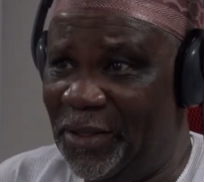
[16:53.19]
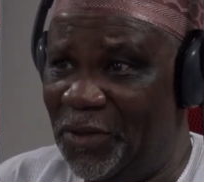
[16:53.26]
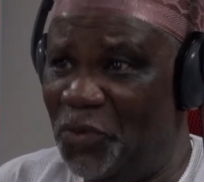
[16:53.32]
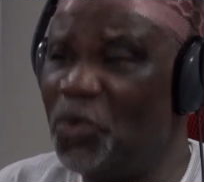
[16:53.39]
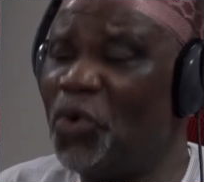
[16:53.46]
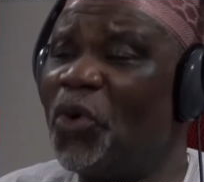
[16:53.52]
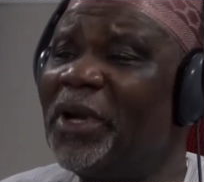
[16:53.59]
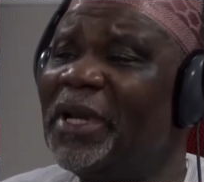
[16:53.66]
We
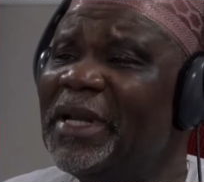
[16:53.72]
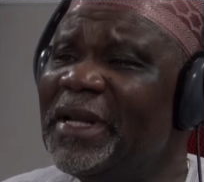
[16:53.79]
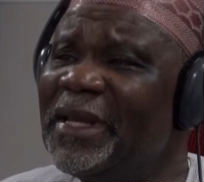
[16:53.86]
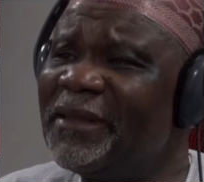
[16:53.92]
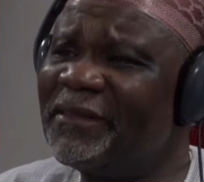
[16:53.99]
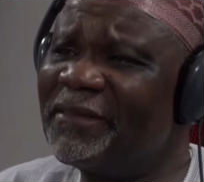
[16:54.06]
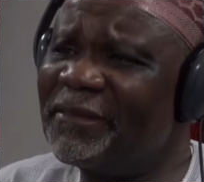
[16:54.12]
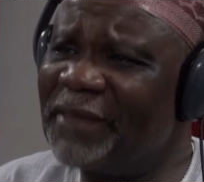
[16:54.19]

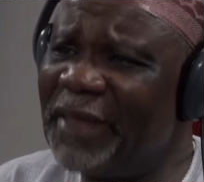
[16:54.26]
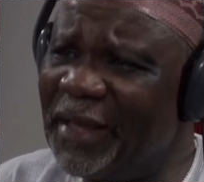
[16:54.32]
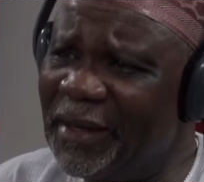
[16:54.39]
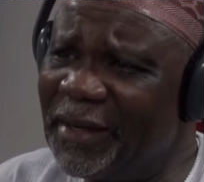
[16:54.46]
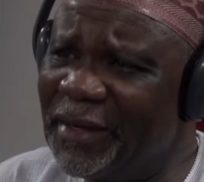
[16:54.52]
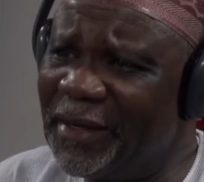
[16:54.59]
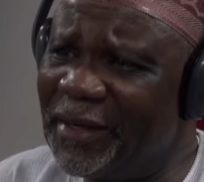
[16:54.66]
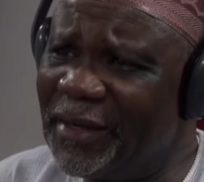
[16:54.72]
only
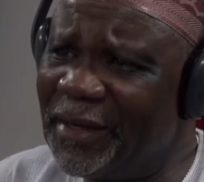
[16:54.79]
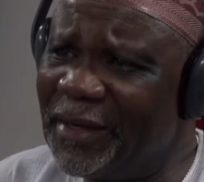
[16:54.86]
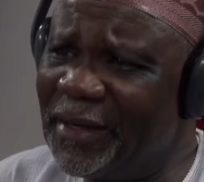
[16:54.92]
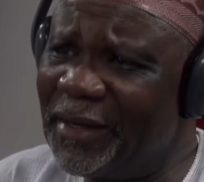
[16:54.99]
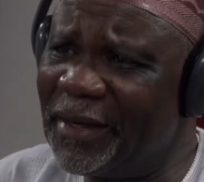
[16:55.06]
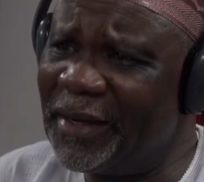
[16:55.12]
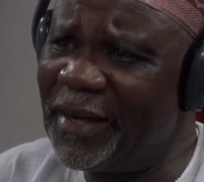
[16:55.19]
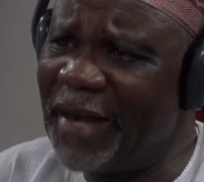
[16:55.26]
think
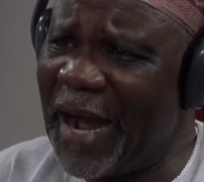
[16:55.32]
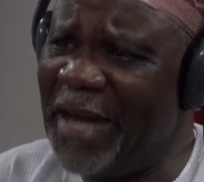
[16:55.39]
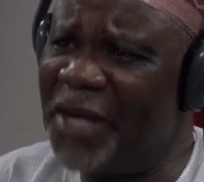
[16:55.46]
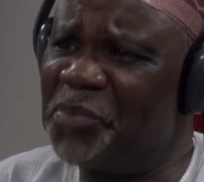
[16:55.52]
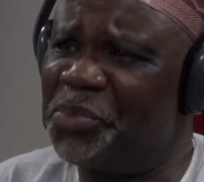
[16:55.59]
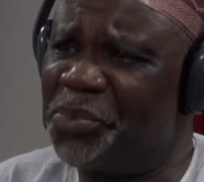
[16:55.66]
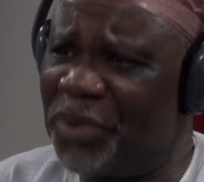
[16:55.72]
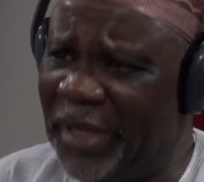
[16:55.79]

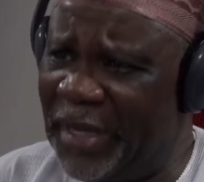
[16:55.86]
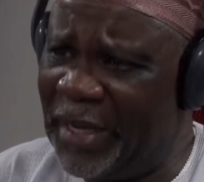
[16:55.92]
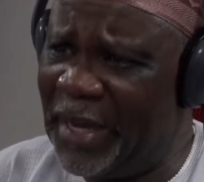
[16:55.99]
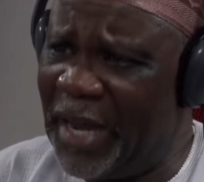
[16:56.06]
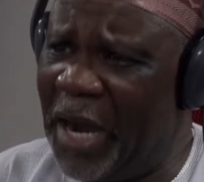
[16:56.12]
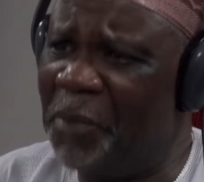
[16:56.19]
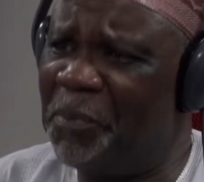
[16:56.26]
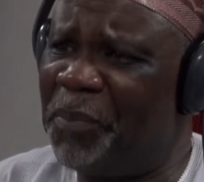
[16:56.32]
and pray
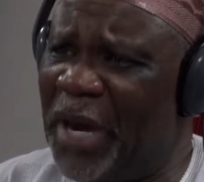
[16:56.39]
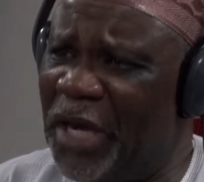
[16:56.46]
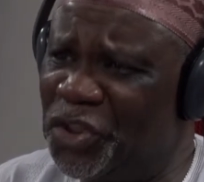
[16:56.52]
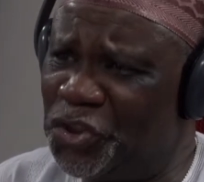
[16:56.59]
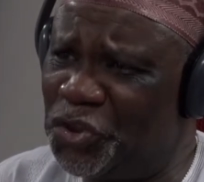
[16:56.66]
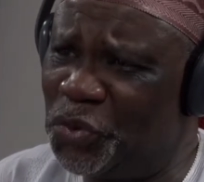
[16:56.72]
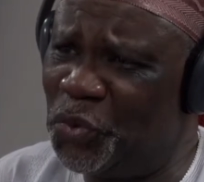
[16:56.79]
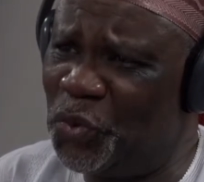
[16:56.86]
and
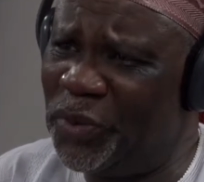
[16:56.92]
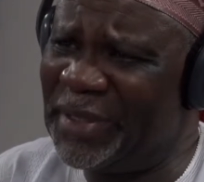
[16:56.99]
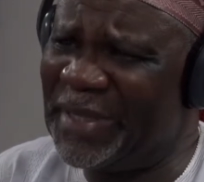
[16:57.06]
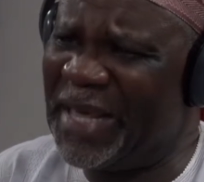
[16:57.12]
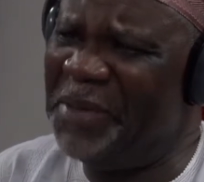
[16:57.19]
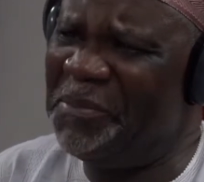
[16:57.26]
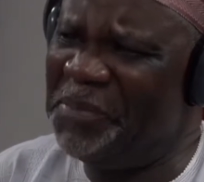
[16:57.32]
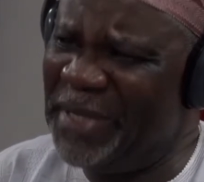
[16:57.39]
pursue
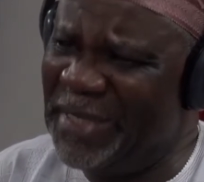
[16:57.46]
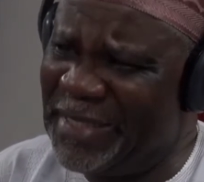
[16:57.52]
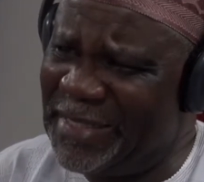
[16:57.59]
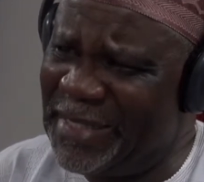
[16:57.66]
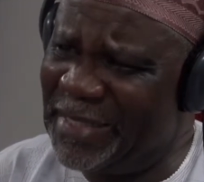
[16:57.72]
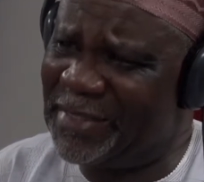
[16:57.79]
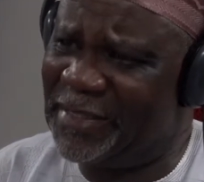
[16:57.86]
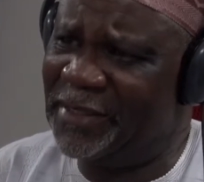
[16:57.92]
the
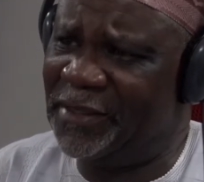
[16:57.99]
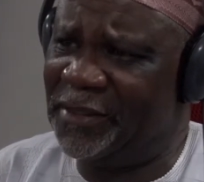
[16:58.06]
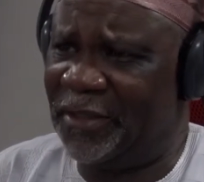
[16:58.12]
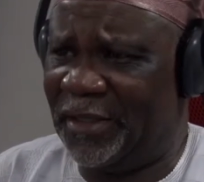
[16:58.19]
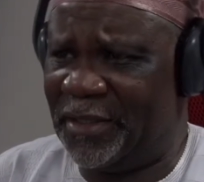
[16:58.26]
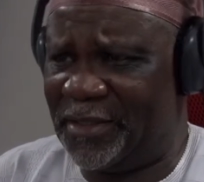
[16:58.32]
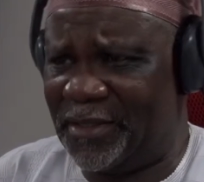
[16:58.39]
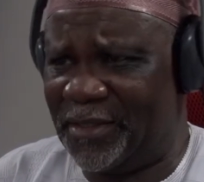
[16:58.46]
immediate
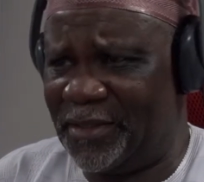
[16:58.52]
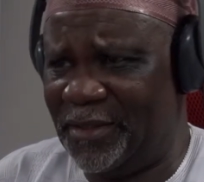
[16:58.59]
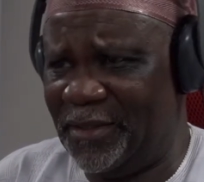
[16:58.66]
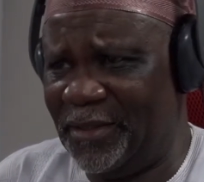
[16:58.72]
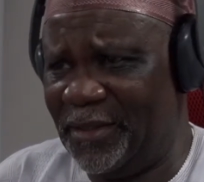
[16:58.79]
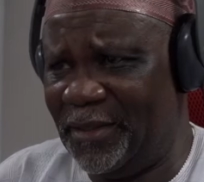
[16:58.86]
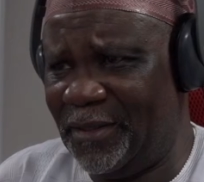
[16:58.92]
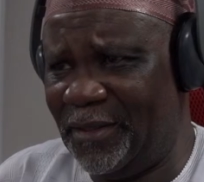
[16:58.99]
interests.
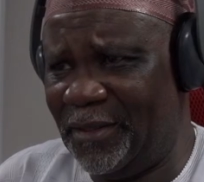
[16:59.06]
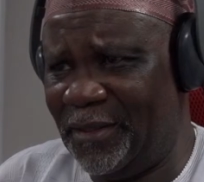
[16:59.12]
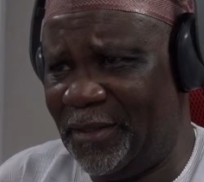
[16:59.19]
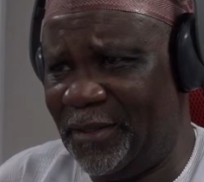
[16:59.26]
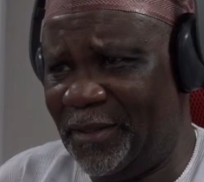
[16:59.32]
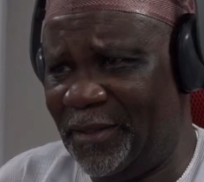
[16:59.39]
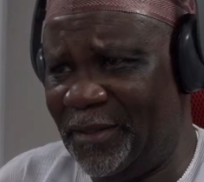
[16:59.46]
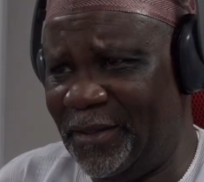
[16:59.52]

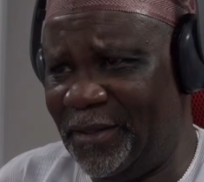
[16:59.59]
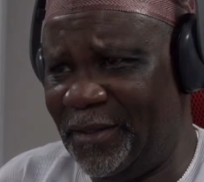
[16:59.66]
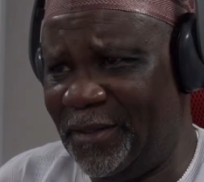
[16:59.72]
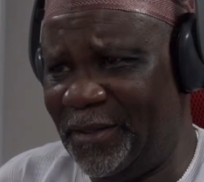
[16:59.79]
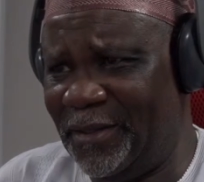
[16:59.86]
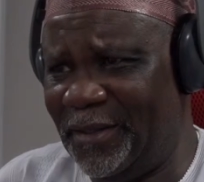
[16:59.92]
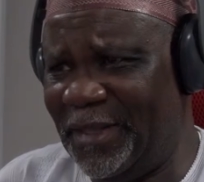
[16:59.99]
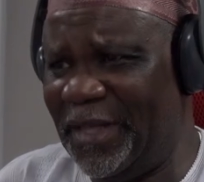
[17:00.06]

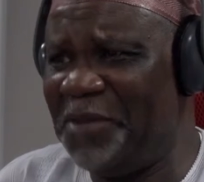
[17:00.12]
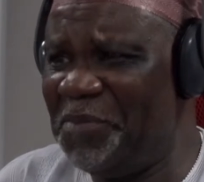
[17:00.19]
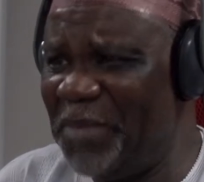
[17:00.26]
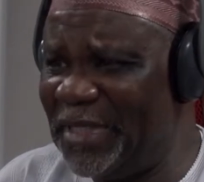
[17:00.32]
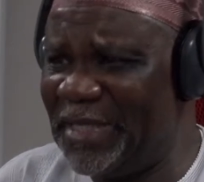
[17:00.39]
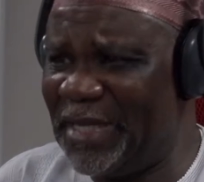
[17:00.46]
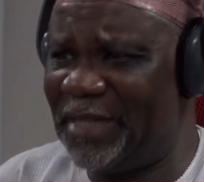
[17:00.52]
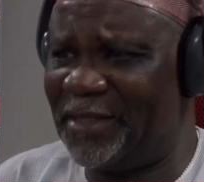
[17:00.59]
The
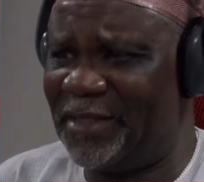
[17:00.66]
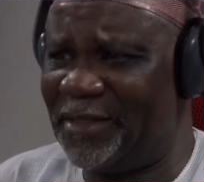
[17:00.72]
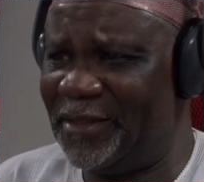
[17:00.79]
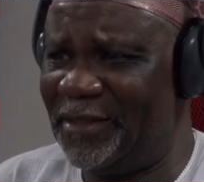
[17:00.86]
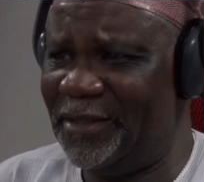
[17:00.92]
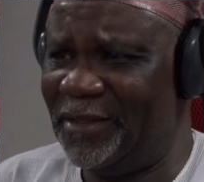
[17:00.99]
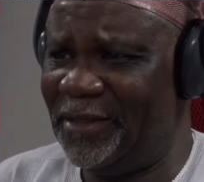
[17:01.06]
immediate.